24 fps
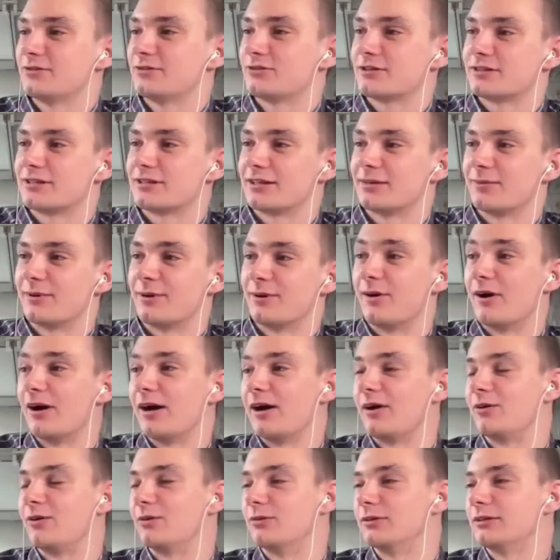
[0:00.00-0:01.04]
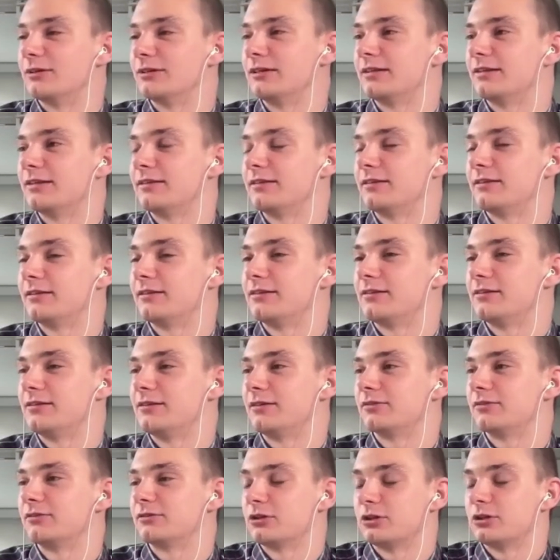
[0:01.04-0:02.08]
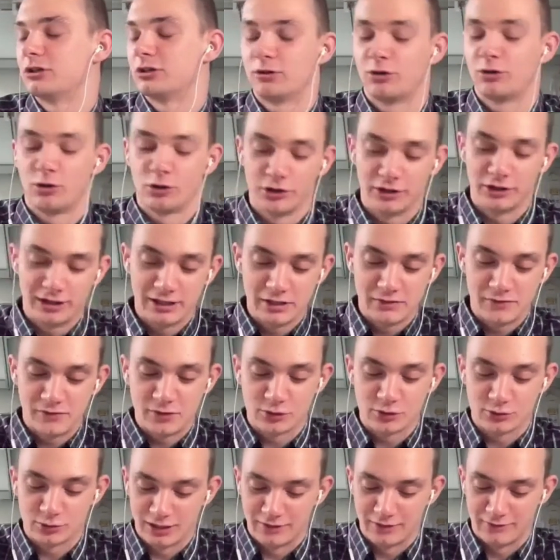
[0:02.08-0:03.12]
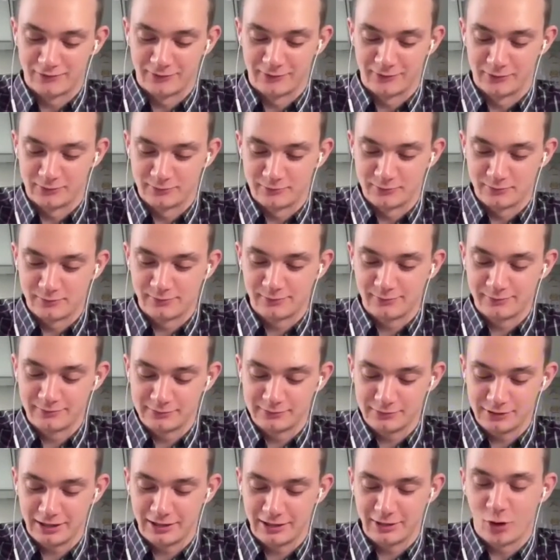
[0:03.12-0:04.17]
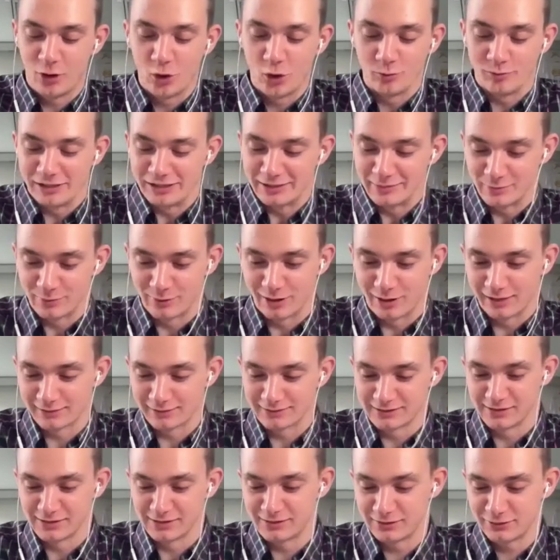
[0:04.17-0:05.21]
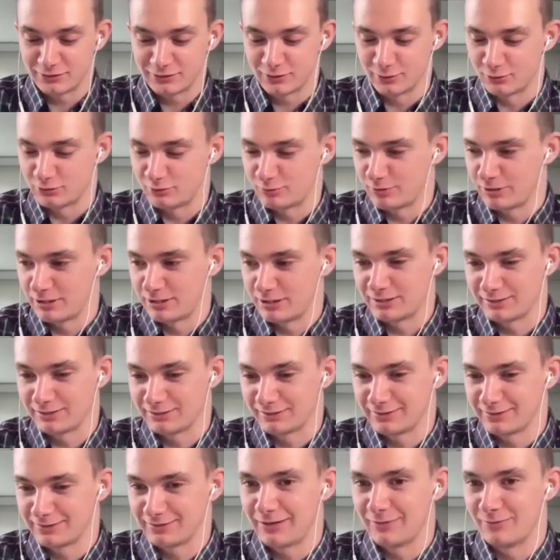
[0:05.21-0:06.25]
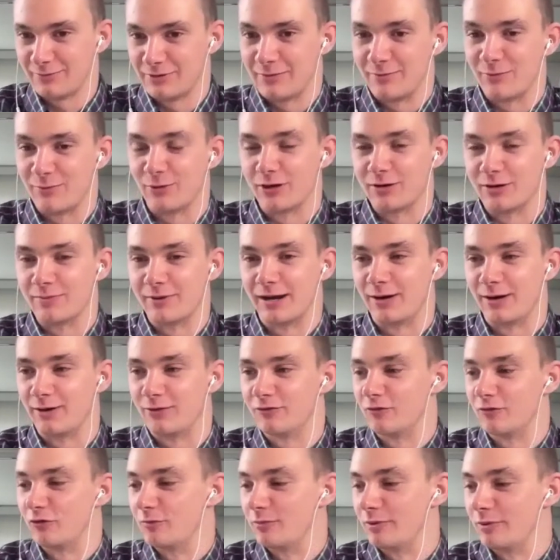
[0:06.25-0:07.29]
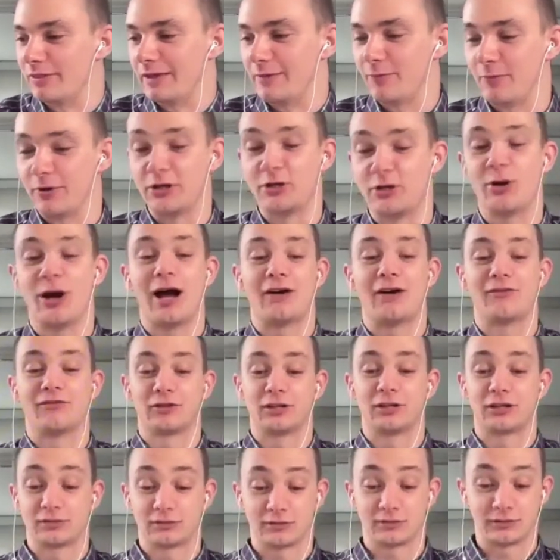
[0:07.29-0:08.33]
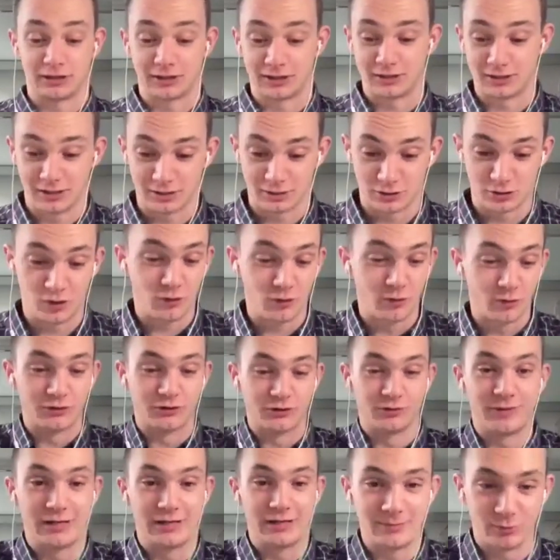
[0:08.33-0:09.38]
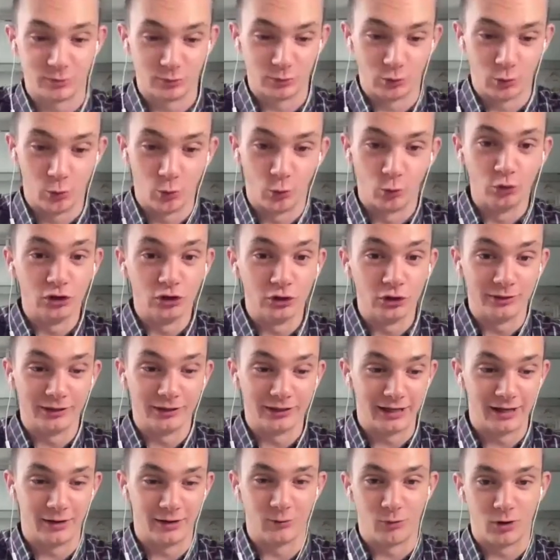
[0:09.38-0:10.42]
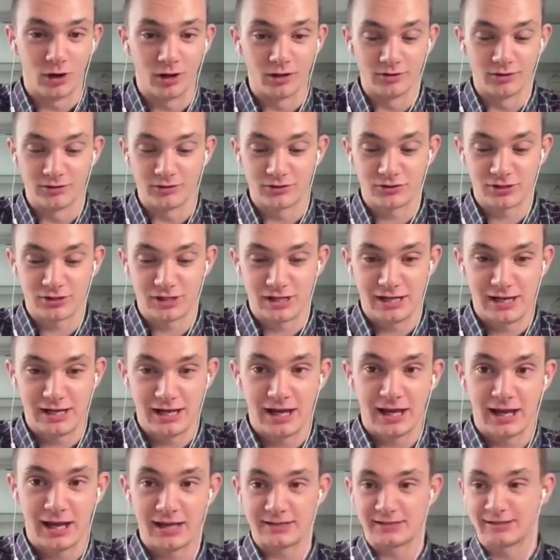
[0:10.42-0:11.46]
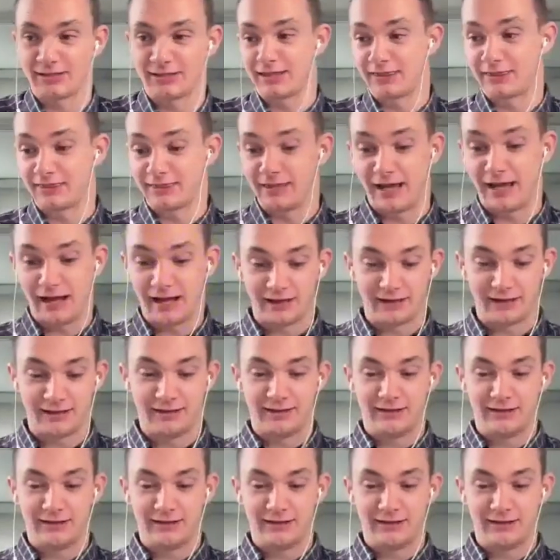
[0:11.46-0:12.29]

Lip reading: interesting about how, on an individual level, an humming practice, so to speak, can be pretty powerful. But then when you have like you said, 200 people all doing it at once, it's like that